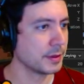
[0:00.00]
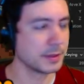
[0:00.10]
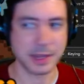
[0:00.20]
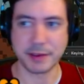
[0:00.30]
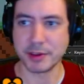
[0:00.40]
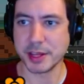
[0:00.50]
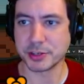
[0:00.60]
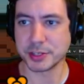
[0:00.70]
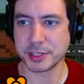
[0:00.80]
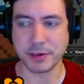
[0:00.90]
It's kind of an
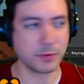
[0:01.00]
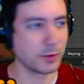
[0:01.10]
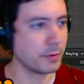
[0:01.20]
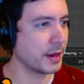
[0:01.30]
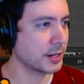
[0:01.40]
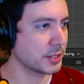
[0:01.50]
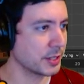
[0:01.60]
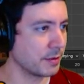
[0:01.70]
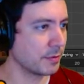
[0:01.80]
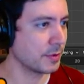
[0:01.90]
interesting format.
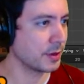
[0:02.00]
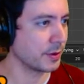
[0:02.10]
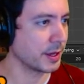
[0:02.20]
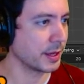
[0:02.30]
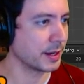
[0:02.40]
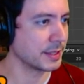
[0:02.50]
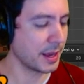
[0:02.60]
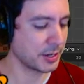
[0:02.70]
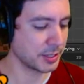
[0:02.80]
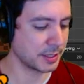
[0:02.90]
Actually, no, hang on. It's
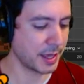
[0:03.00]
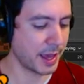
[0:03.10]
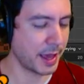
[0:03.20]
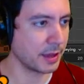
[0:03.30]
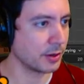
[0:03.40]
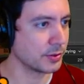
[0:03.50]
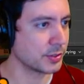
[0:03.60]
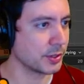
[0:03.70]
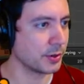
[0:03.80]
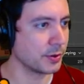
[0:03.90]
not just that. It
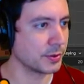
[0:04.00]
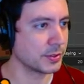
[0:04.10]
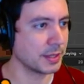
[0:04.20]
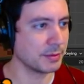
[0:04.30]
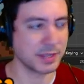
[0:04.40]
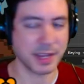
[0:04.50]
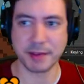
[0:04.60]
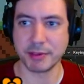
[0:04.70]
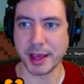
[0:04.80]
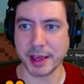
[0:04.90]
also seems to
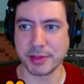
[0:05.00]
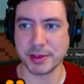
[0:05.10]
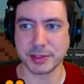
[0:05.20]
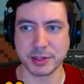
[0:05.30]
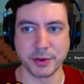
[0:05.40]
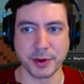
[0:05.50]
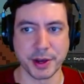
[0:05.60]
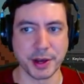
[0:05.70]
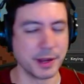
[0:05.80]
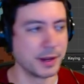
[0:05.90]
have like this going
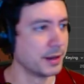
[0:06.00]
on,